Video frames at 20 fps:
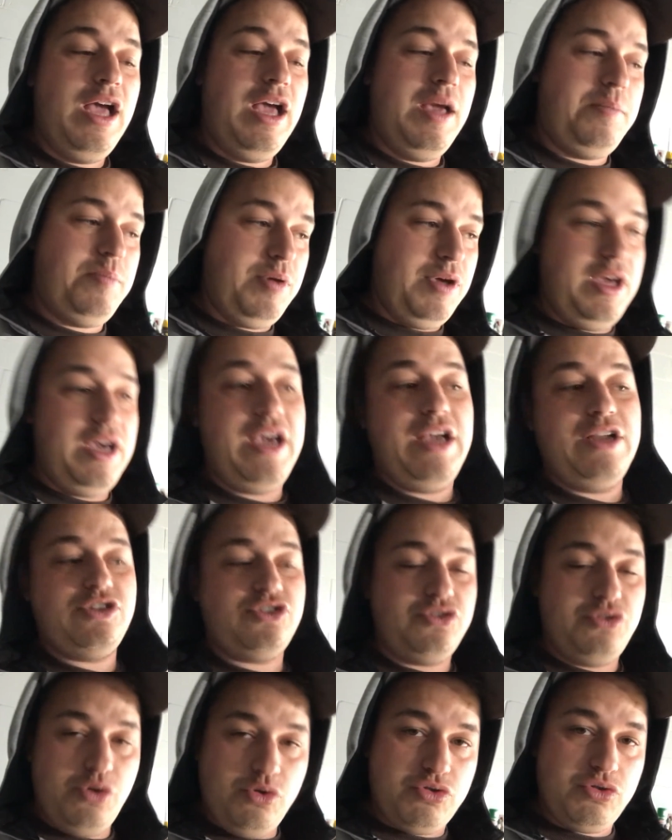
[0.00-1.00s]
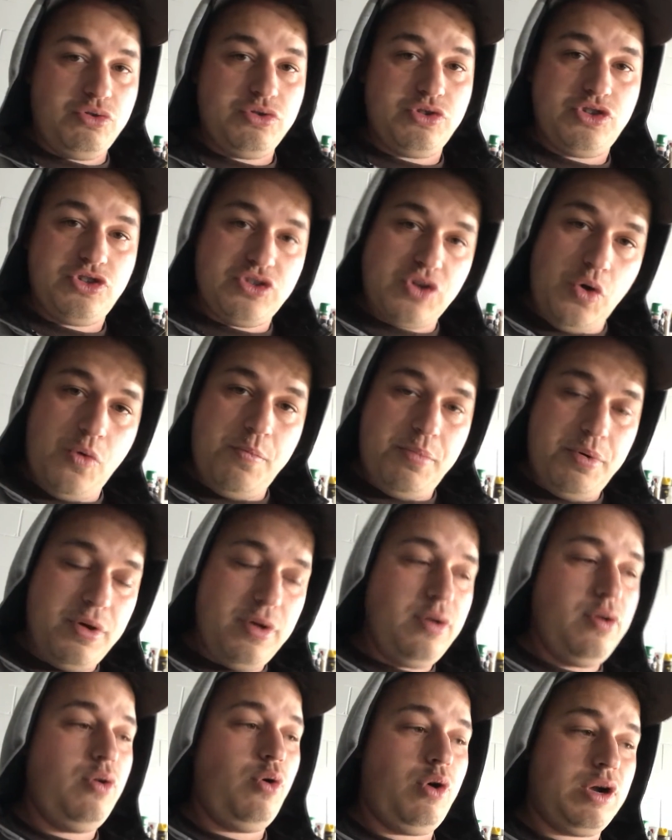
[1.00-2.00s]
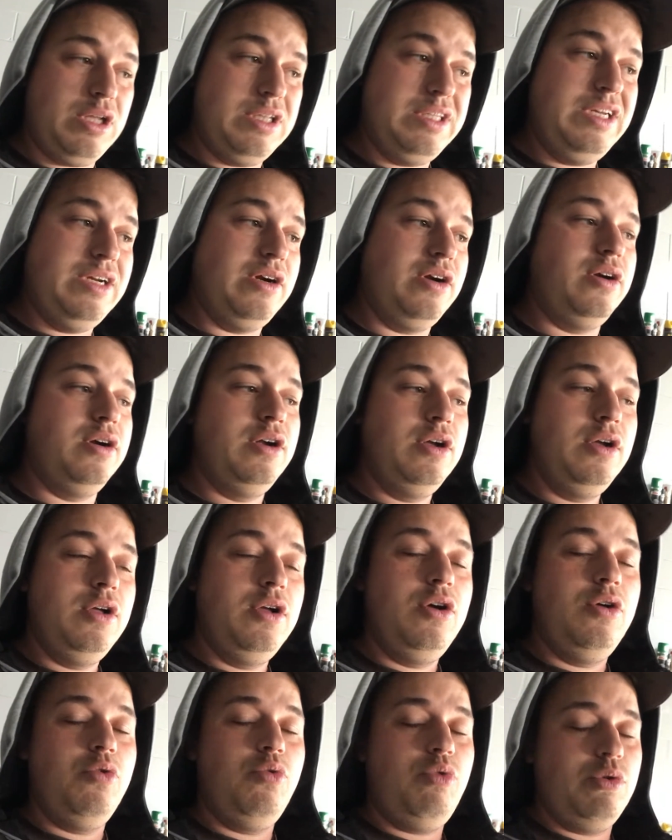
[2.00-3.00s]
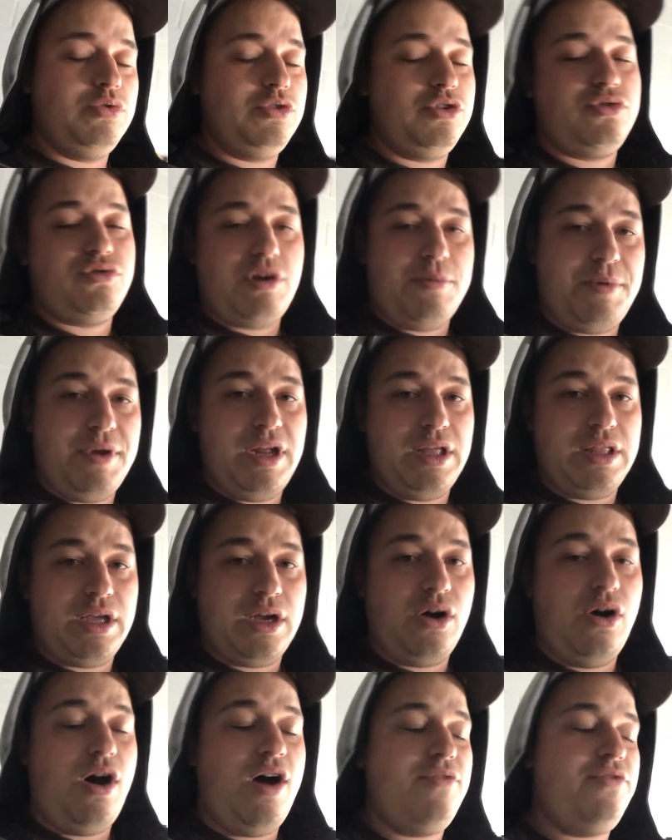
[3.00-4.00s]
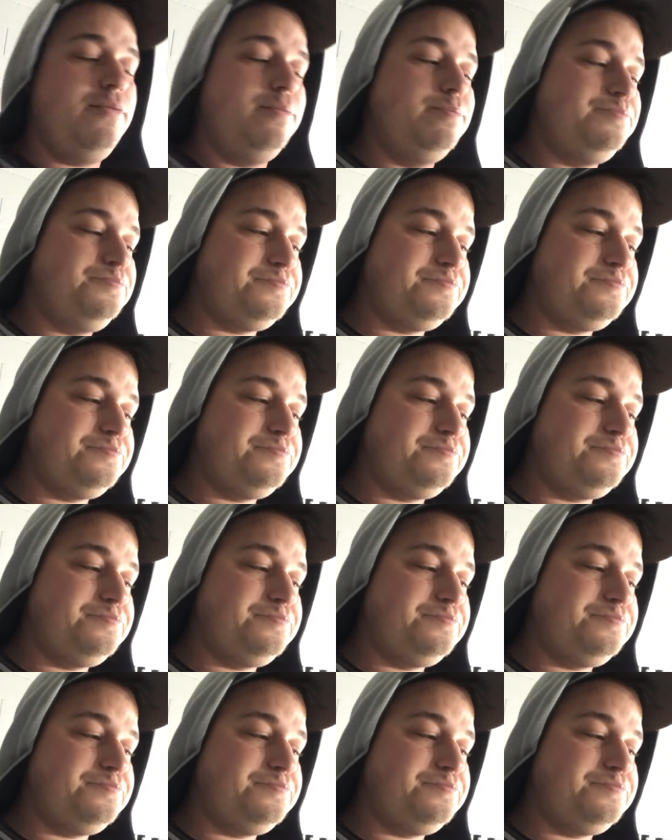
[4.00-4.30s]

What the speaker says: a pH neutral soap or cleaner won't strip anything off.